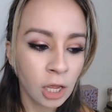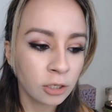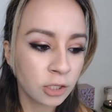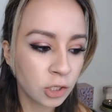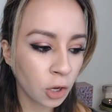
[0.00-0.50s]

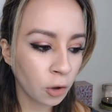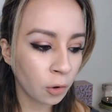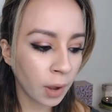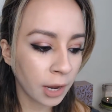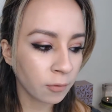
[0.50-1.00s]

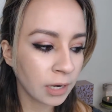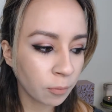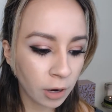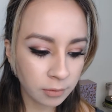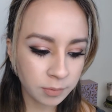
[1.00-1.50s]
So I already
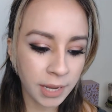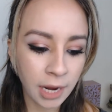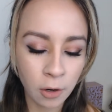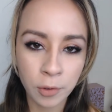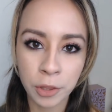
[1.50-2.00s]
prepped my
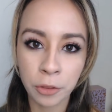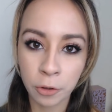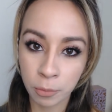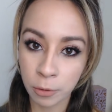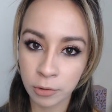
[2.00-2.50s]
hair with a
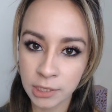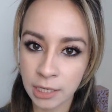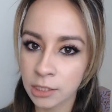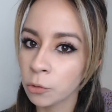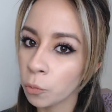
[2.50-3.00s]
thermal protectant,